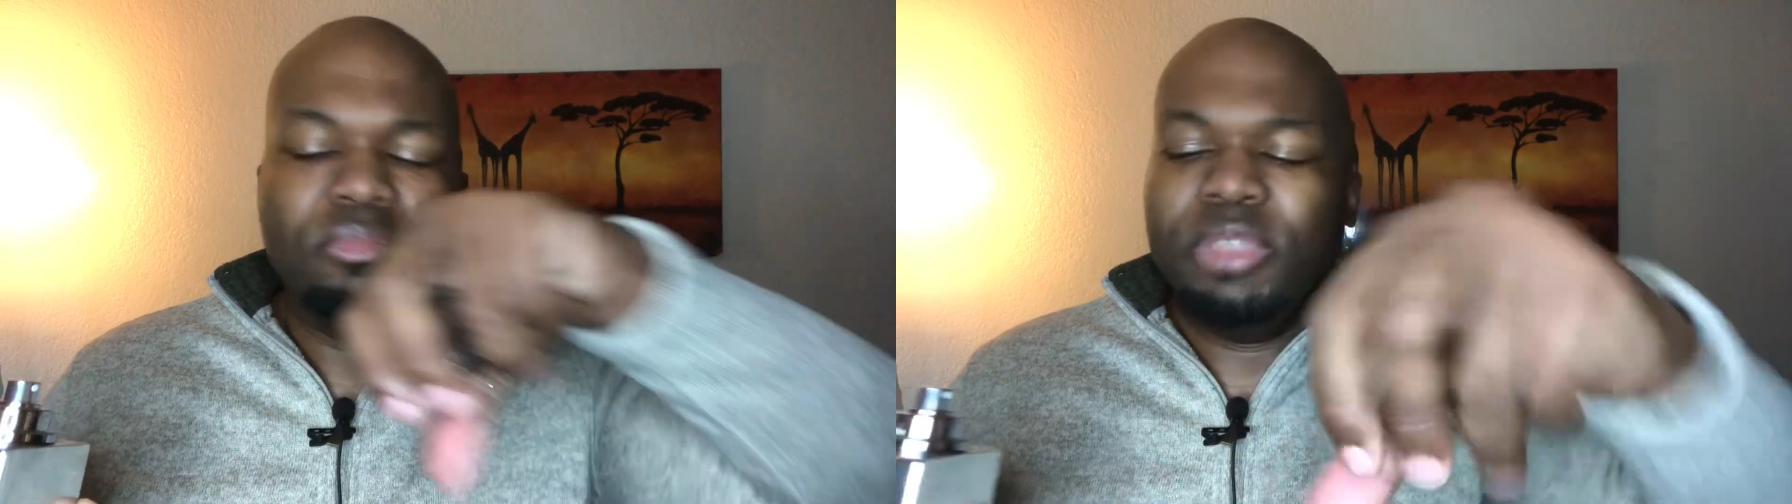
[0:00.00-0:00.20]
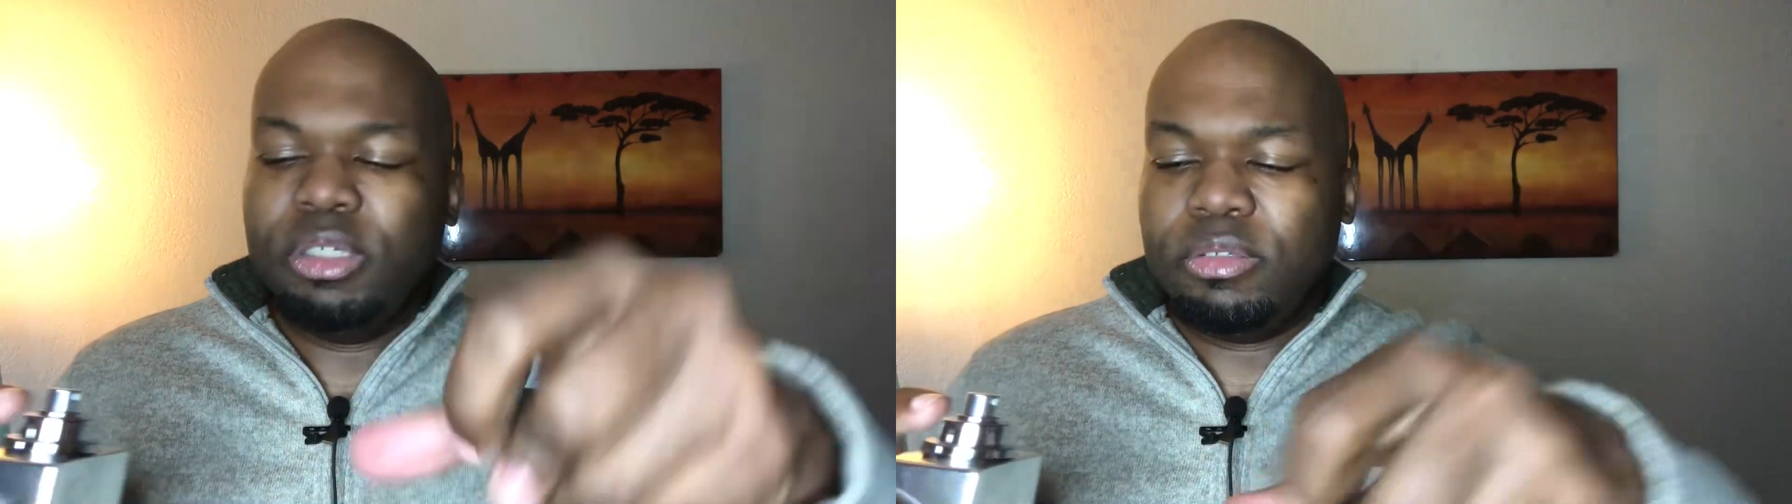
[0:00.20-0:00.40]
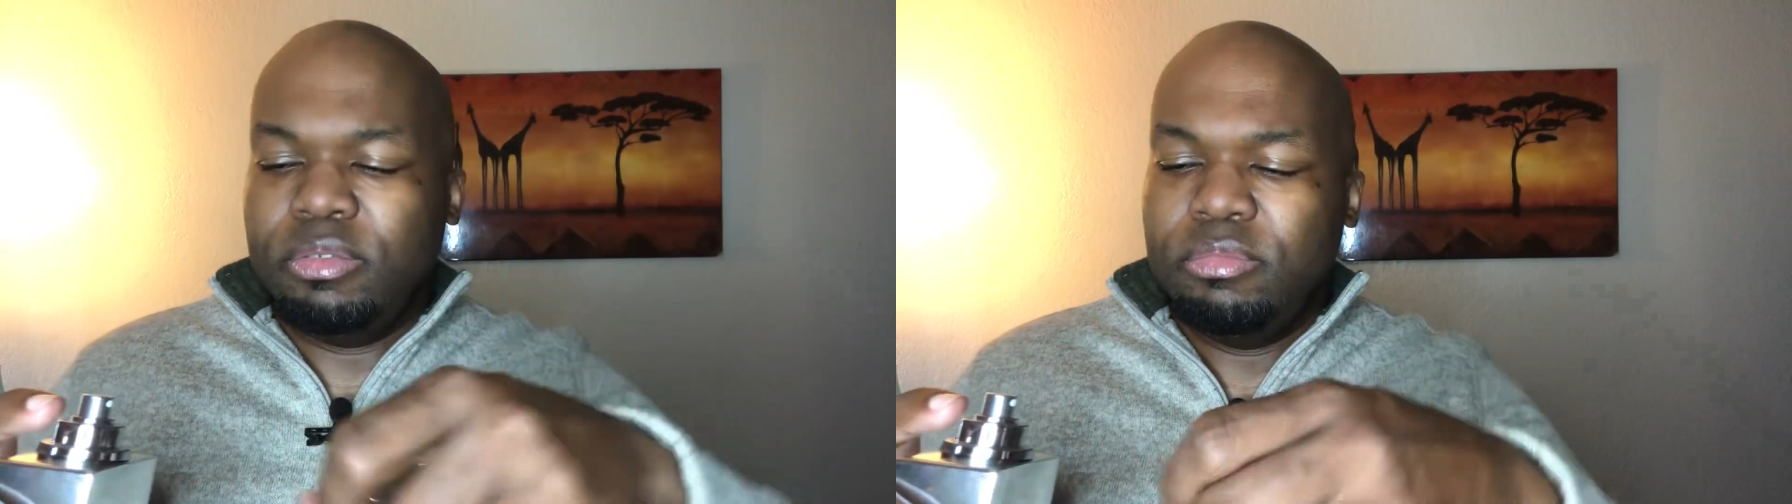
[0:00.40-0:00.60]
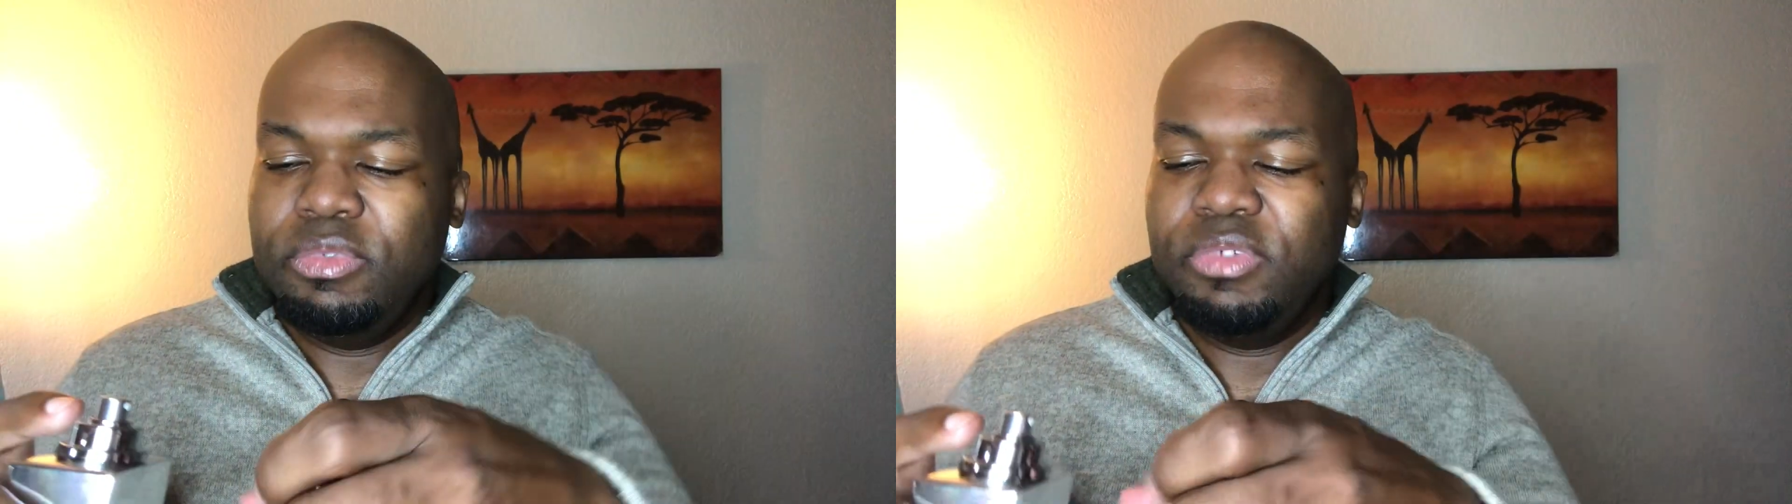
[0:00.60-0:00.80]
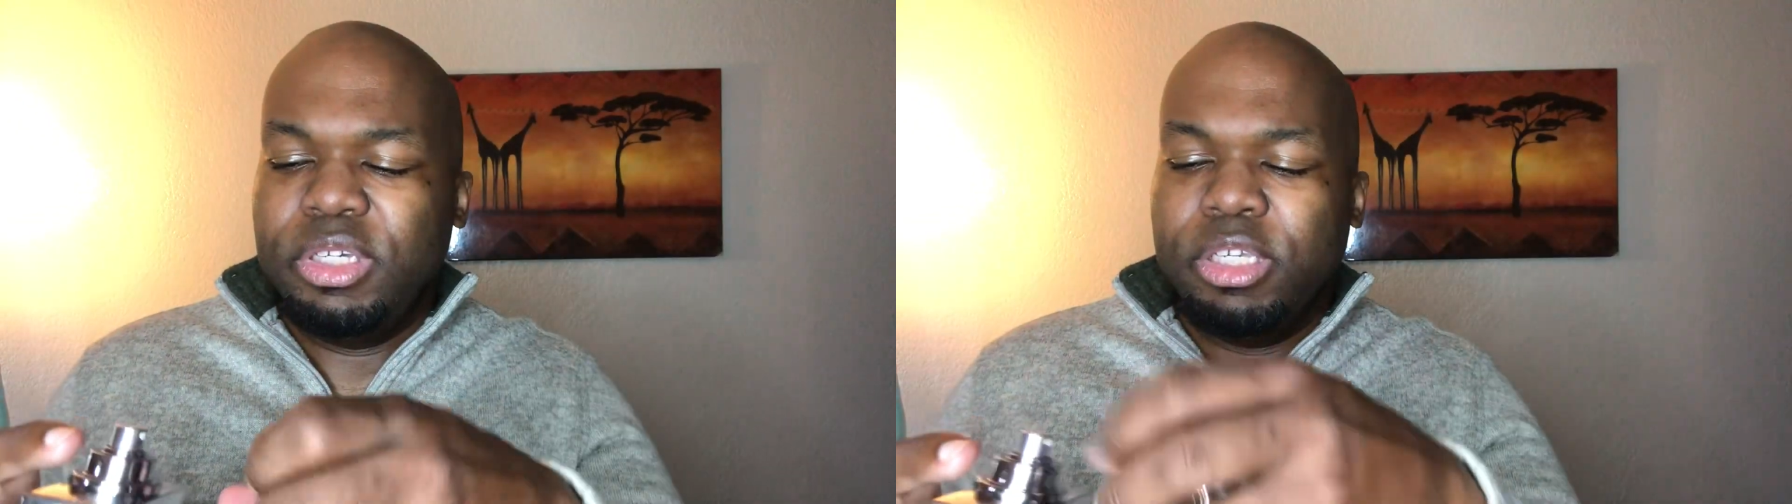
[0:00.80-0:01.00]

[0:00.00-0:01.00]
Yes, it's very